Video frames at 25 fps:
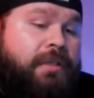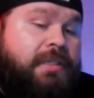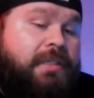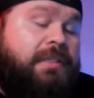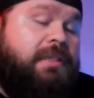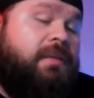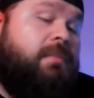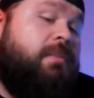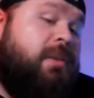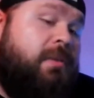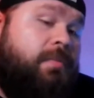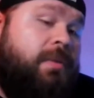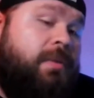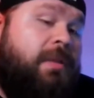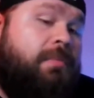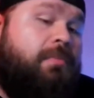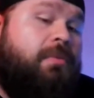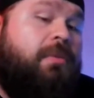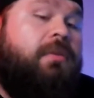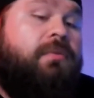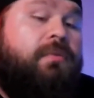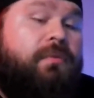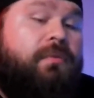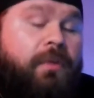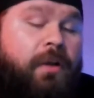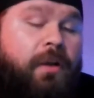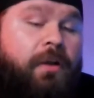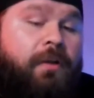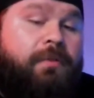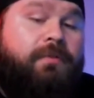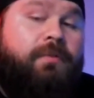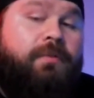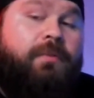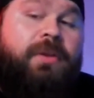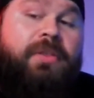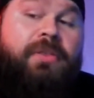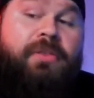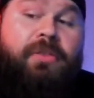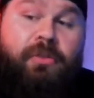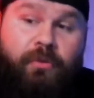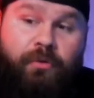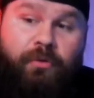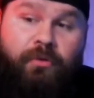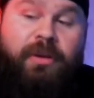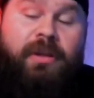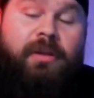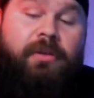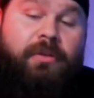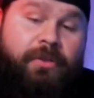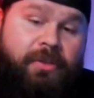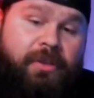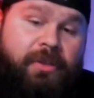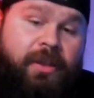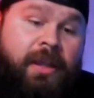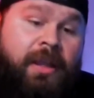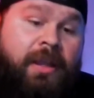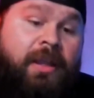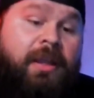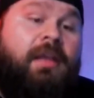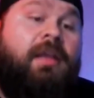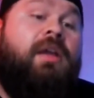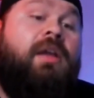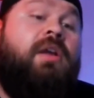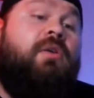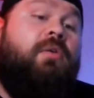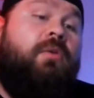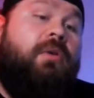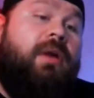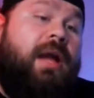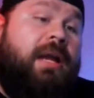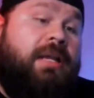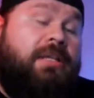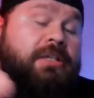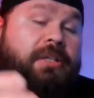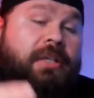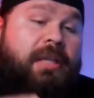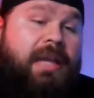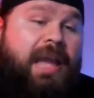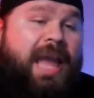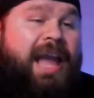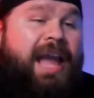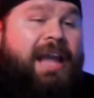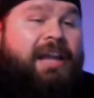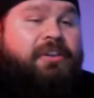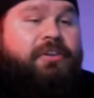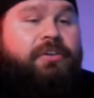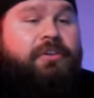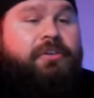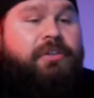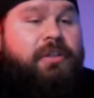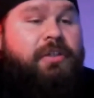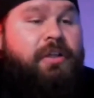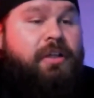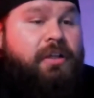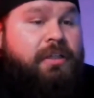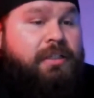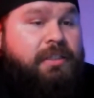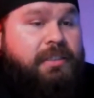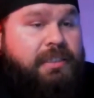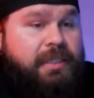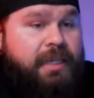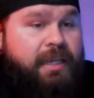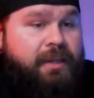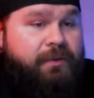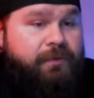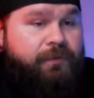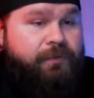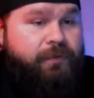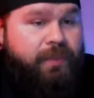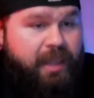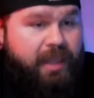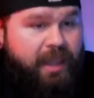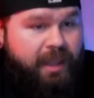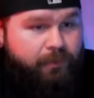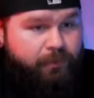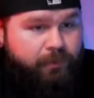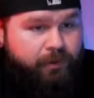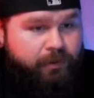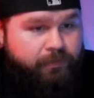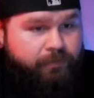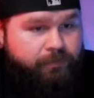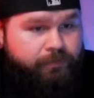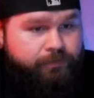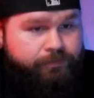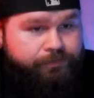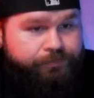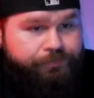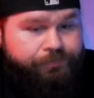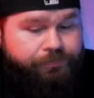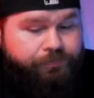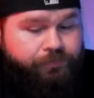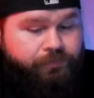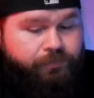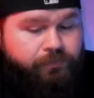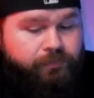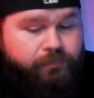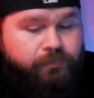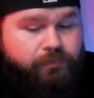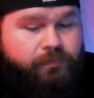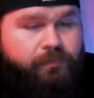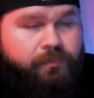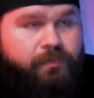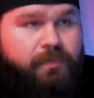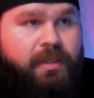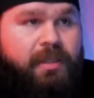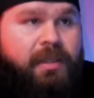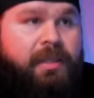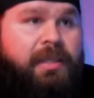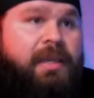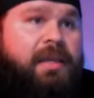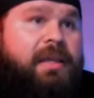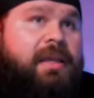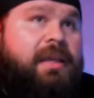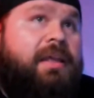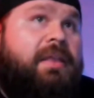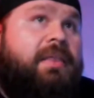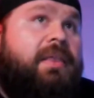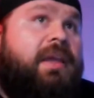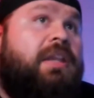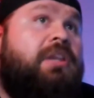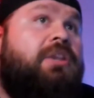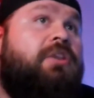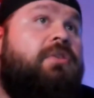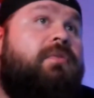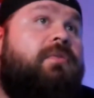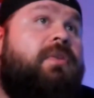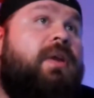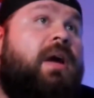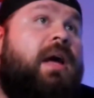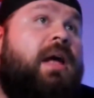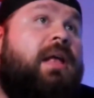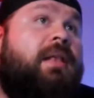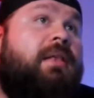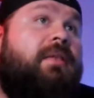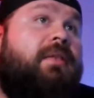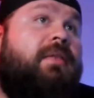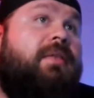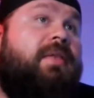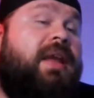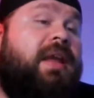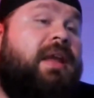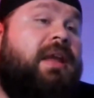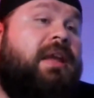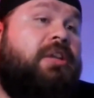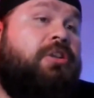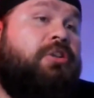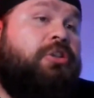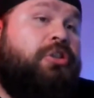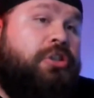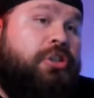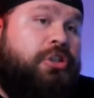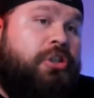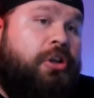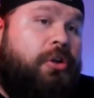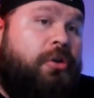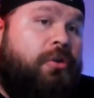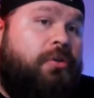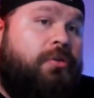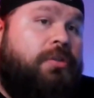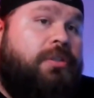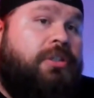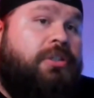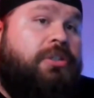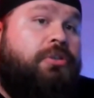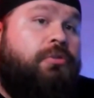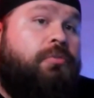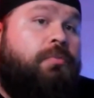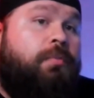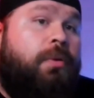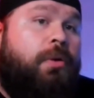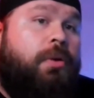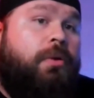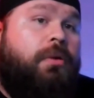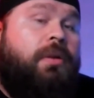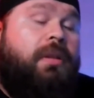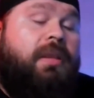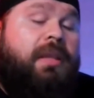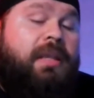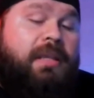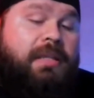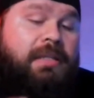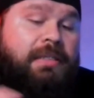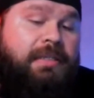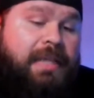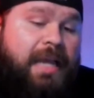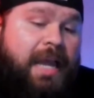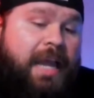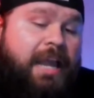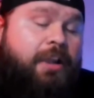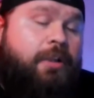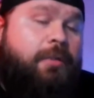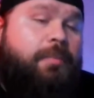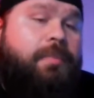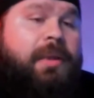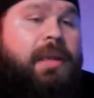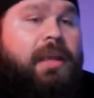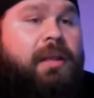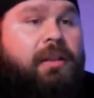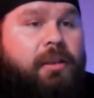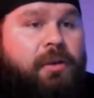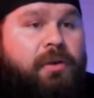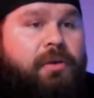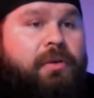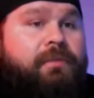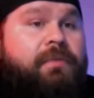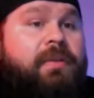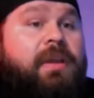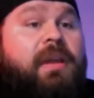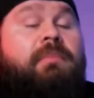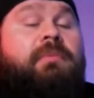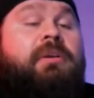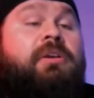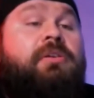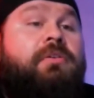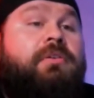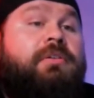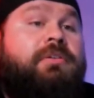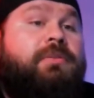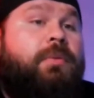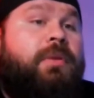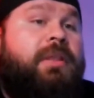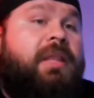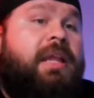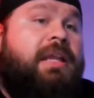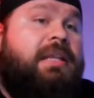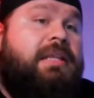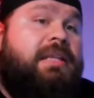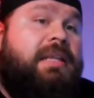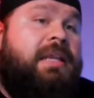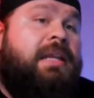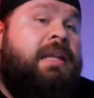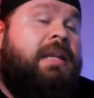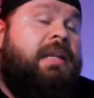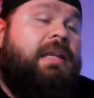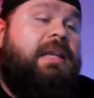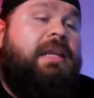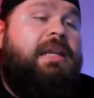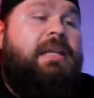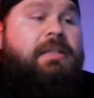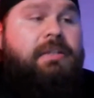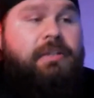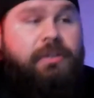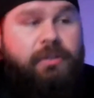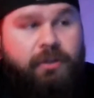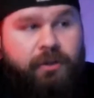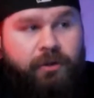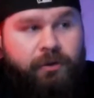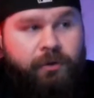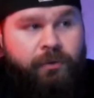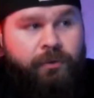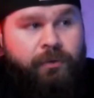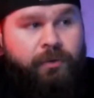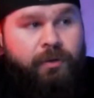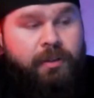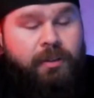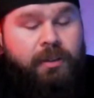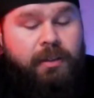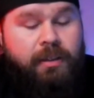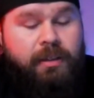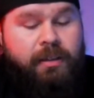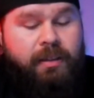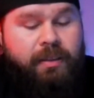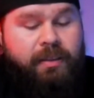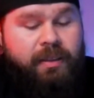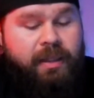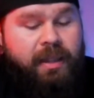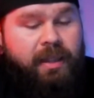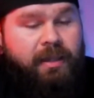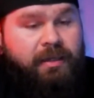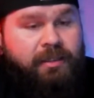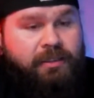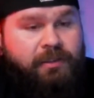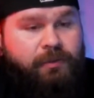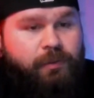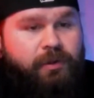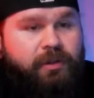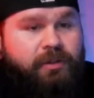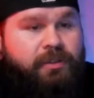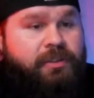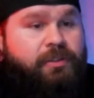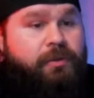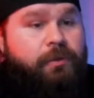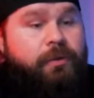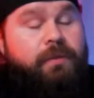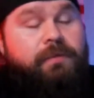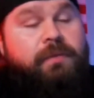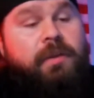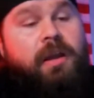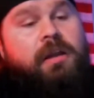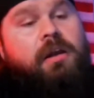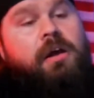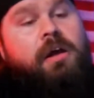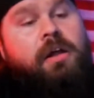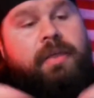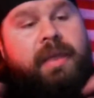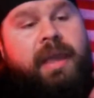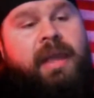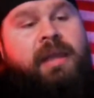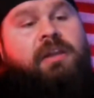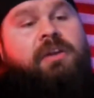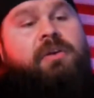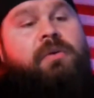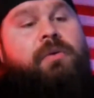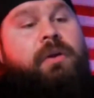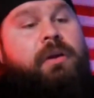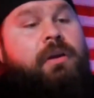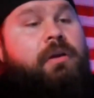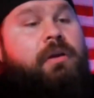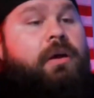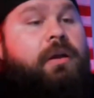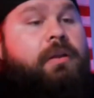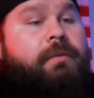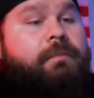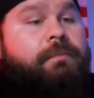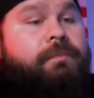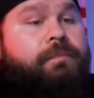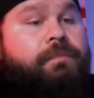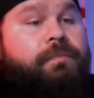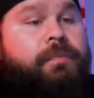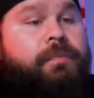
and some of the people involved with the real thing were actually actors on set for that one. Then you've got, they chose to burn the entire payload of chemicals when they didn't need to do that as well. So we've got all that going on.